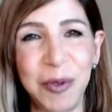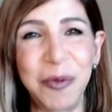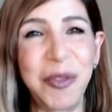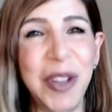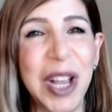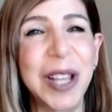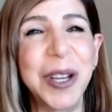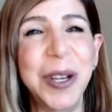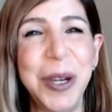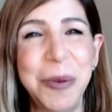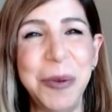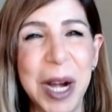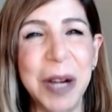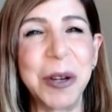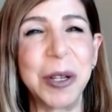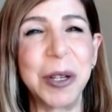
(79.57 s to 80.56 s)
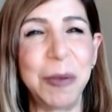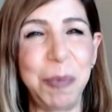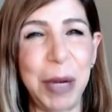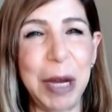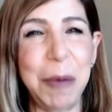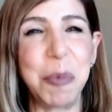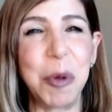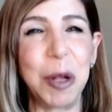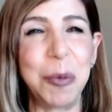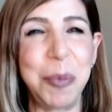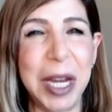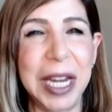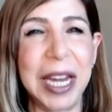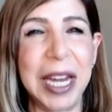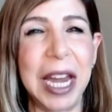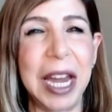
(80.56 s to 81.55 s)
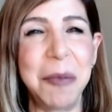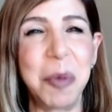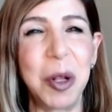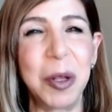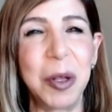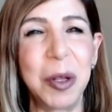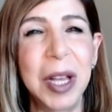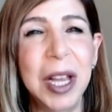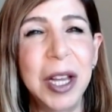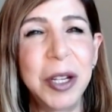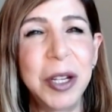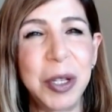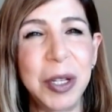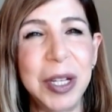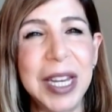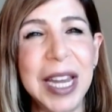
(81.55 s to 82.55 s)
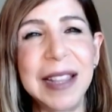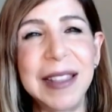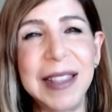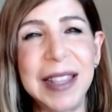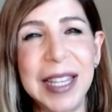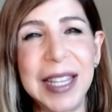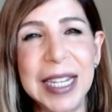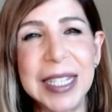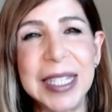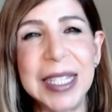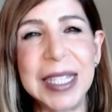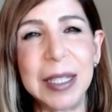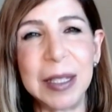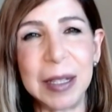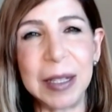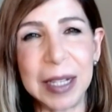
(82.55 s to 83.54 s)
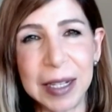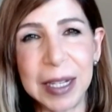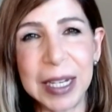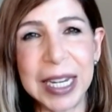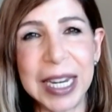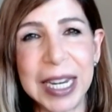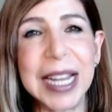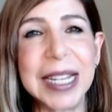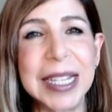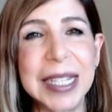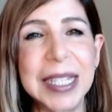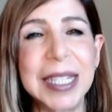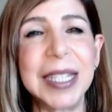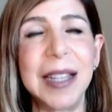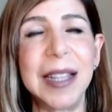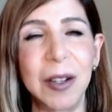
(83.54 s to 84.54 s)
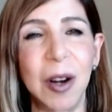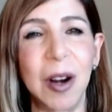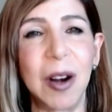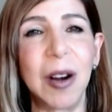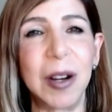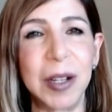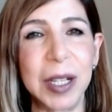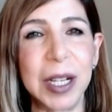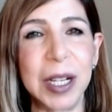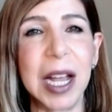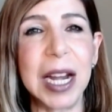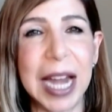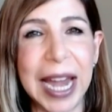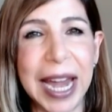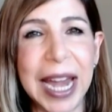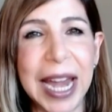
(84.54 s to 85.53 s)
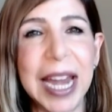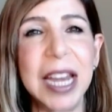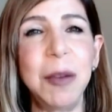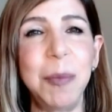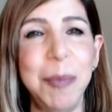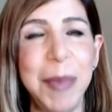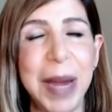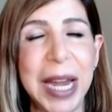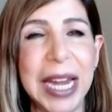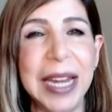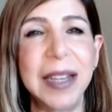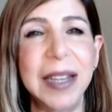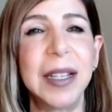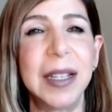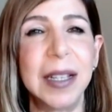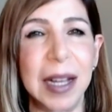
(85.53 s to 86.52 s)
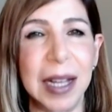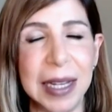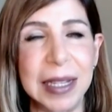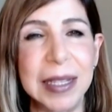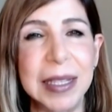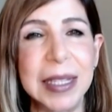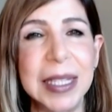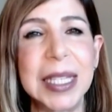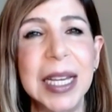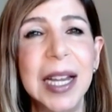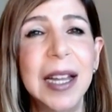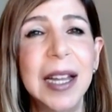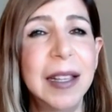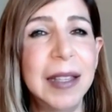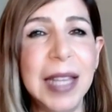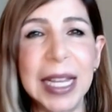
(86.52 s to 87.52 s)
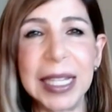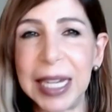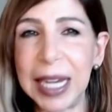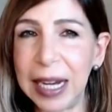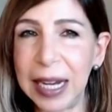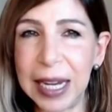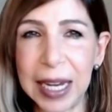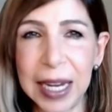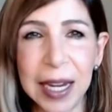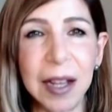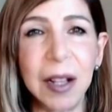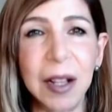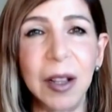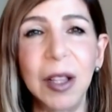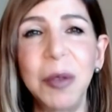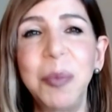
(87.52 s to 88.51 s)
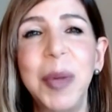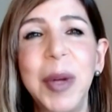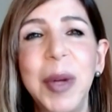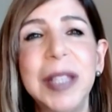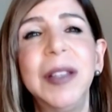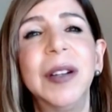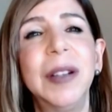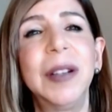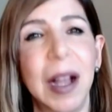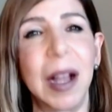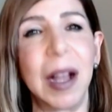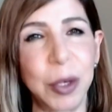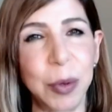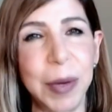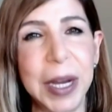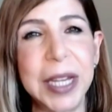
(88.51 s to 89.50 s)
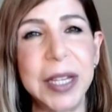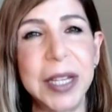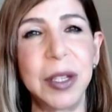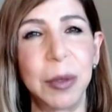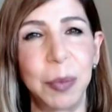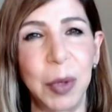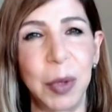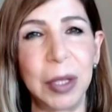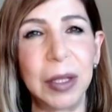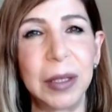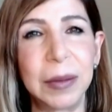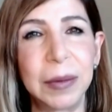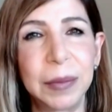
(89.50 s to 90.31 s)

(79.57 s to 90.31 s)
felony record people being able to get these kits that are kind of handmade guns that can kill, but they're not traceable.